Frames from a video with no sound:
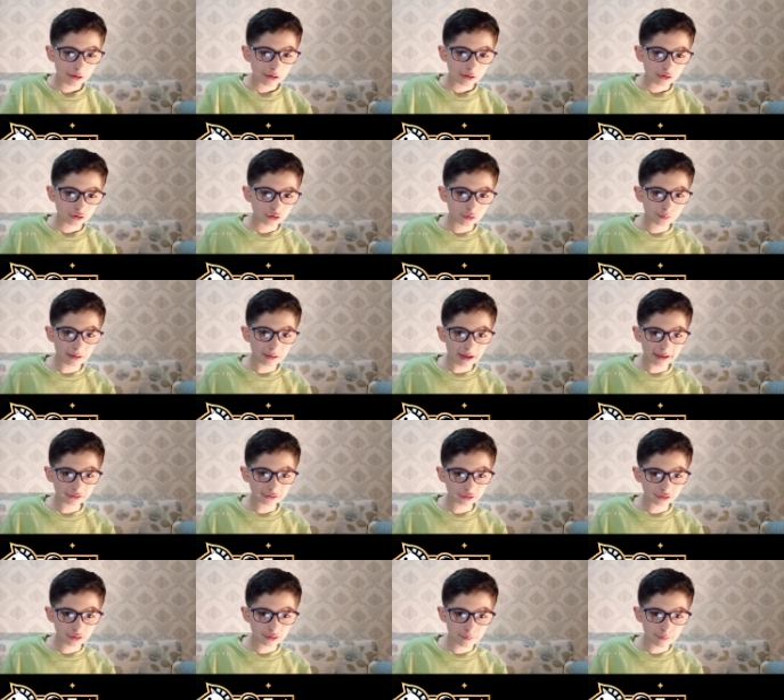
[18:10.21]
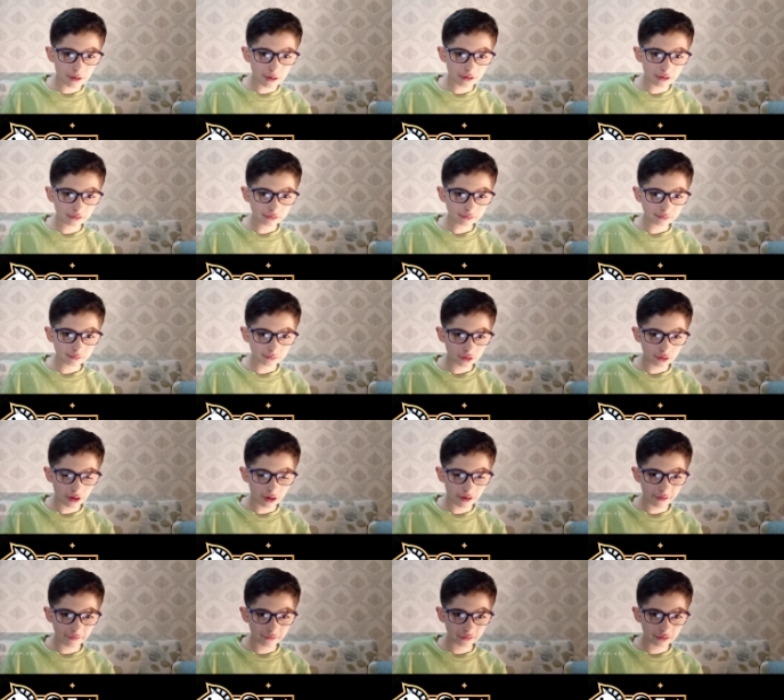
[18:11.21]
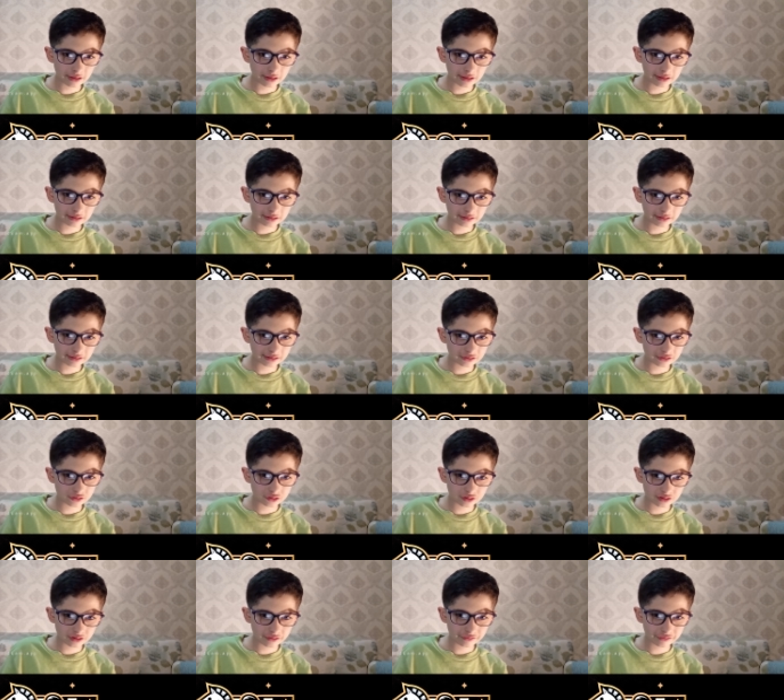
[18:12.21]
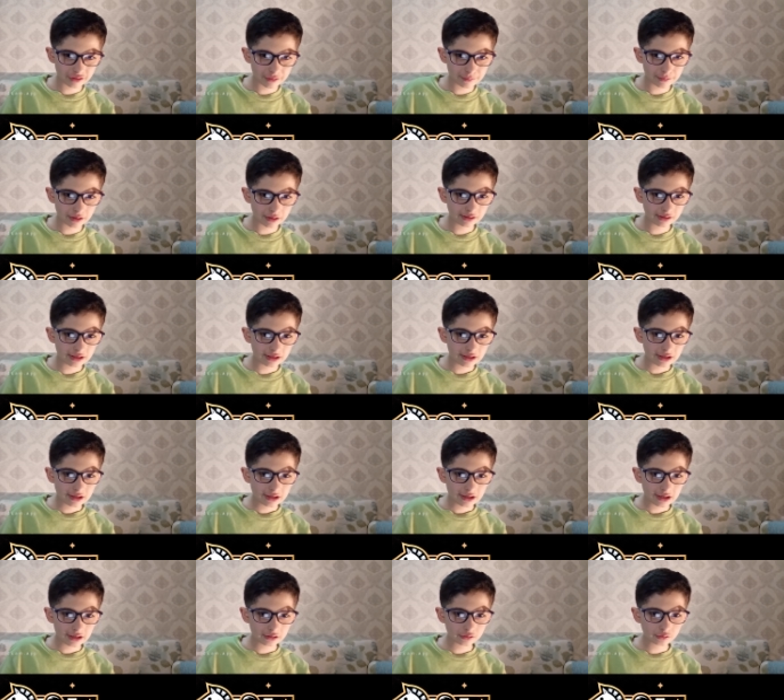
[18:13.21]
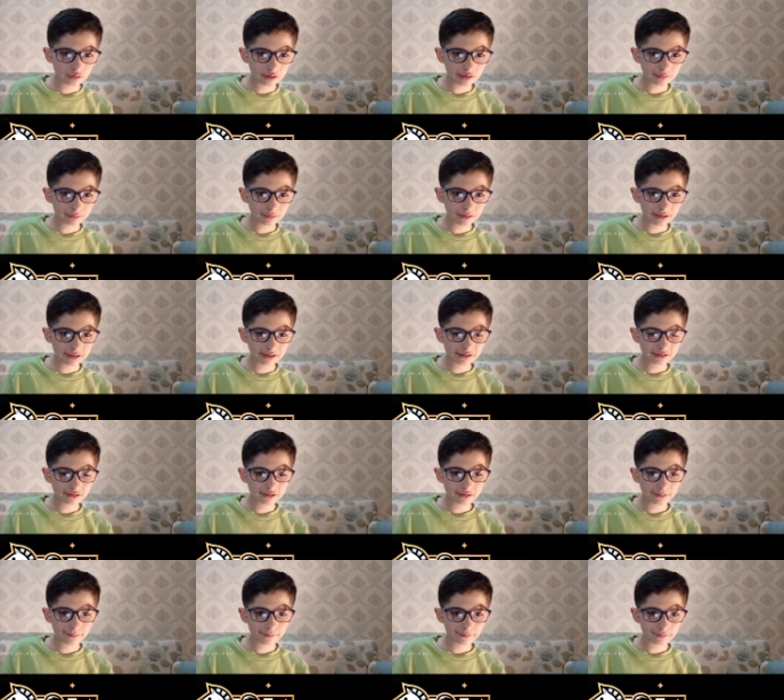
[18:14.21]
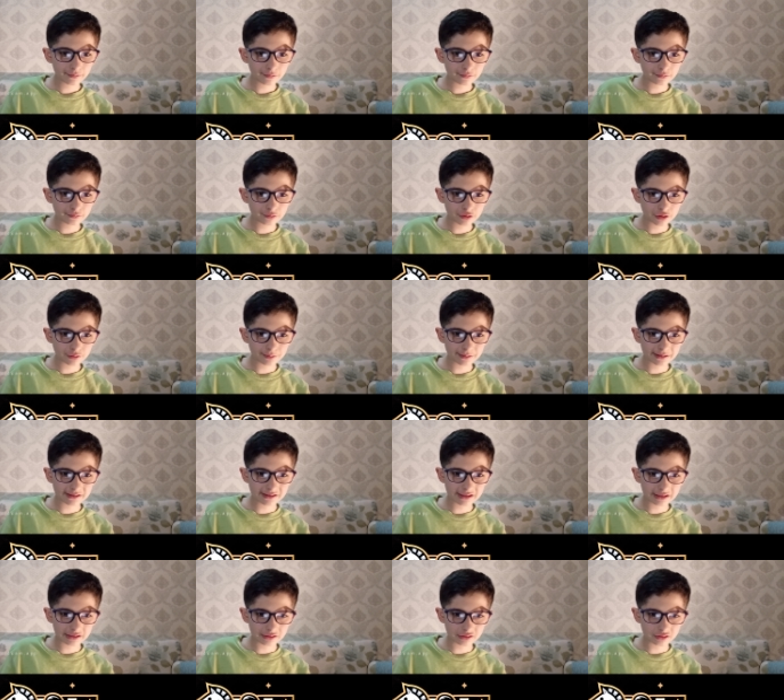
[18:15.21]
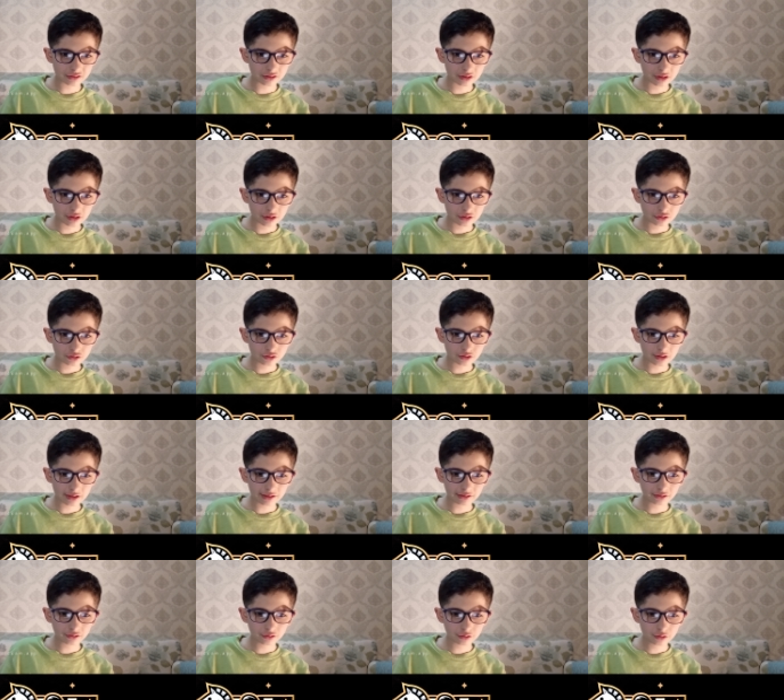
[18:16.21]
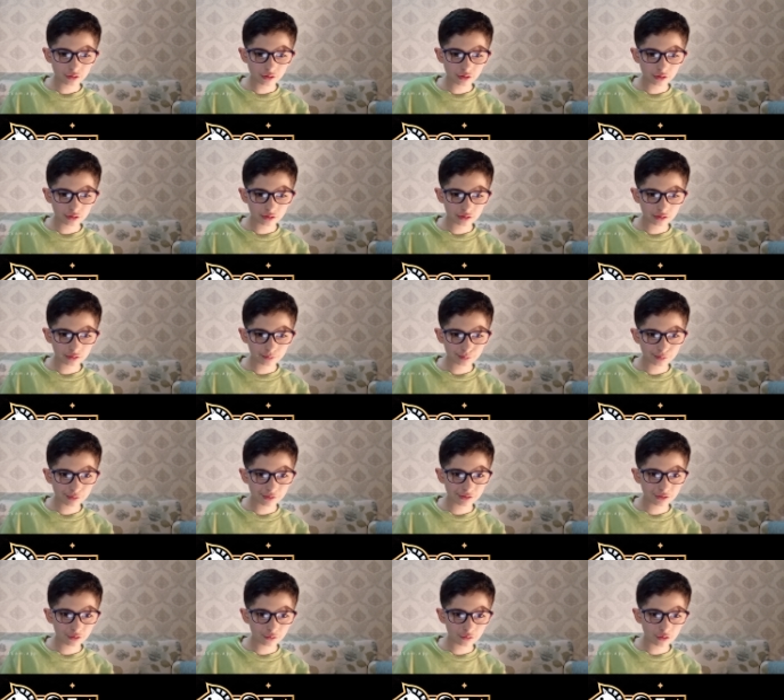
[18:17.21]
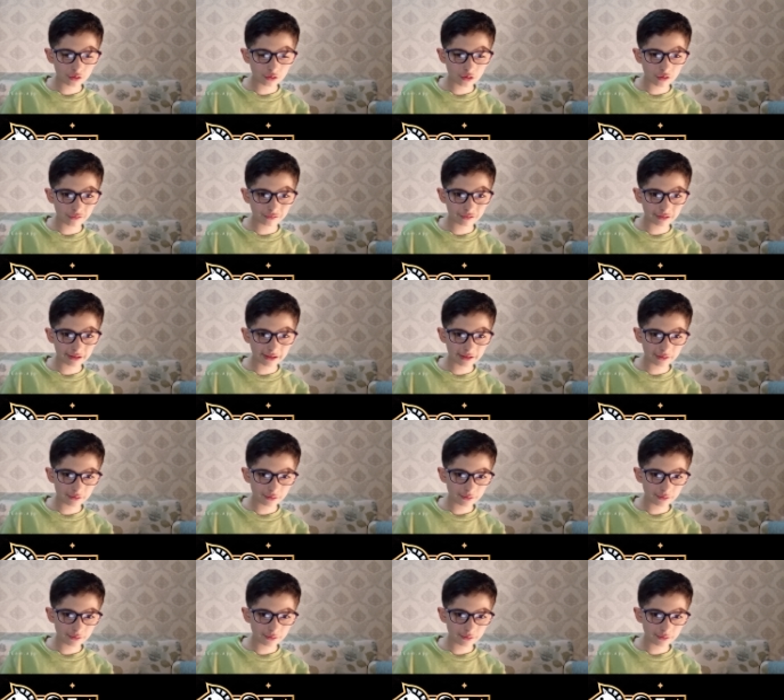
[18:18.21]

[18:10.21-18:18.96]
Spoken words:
So black took the pawn, like it was a free pawn, and white played bishop e6, trying to put the rook over here.